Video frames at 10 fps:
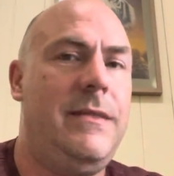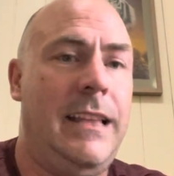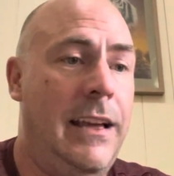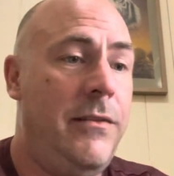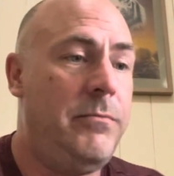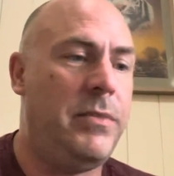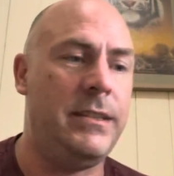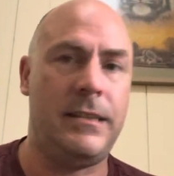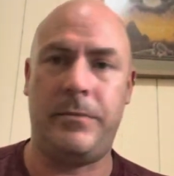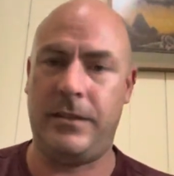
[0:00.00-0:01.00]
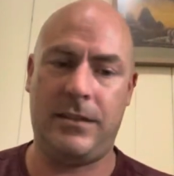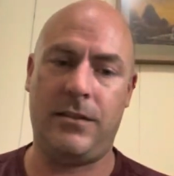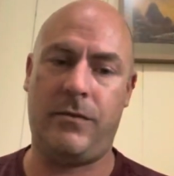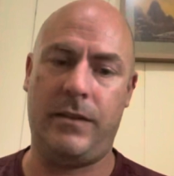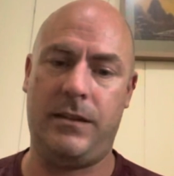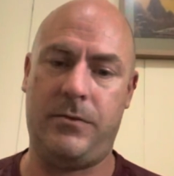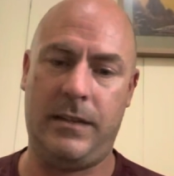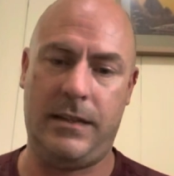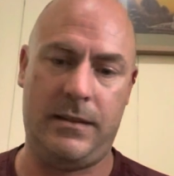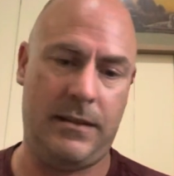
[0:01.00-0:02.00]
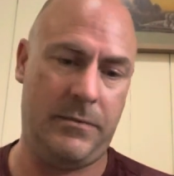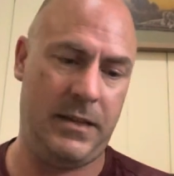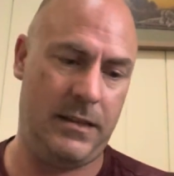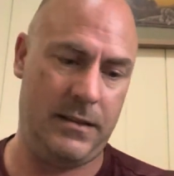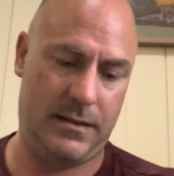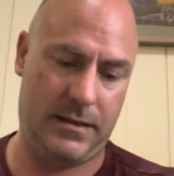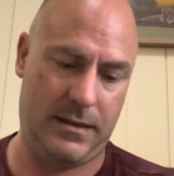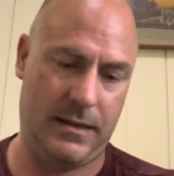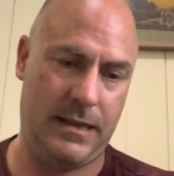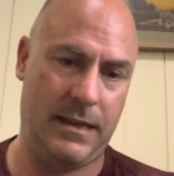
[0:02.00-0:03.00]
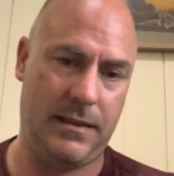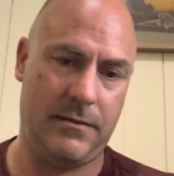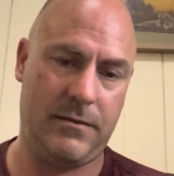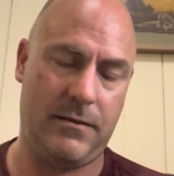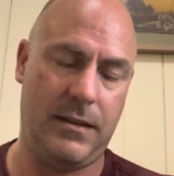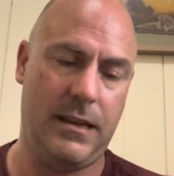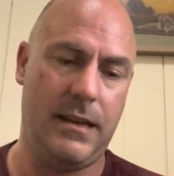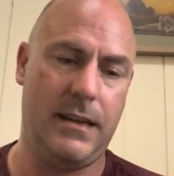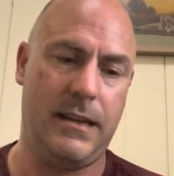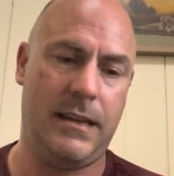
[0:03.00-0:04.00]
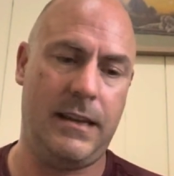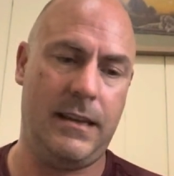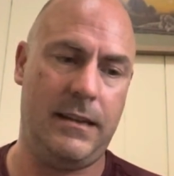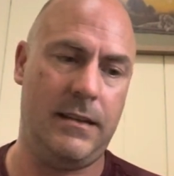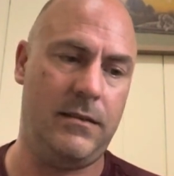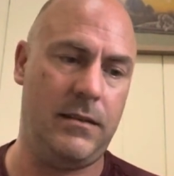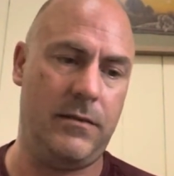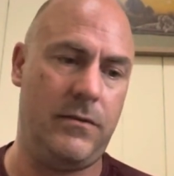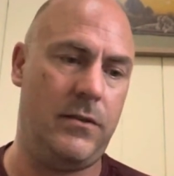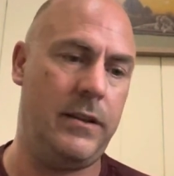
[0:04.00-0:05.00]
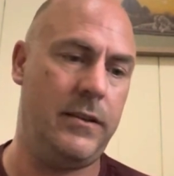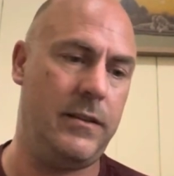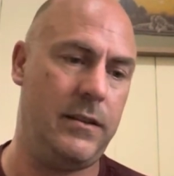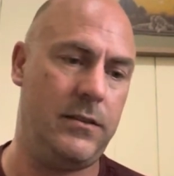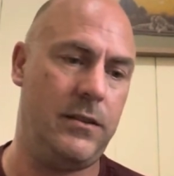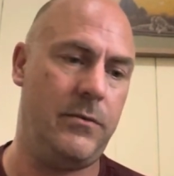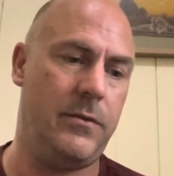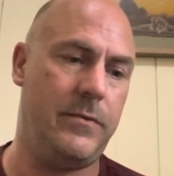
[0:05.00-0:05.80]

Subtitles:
I haven't printed the pictures off for this one yet, so let me just get these loaded up for you and I'll show you.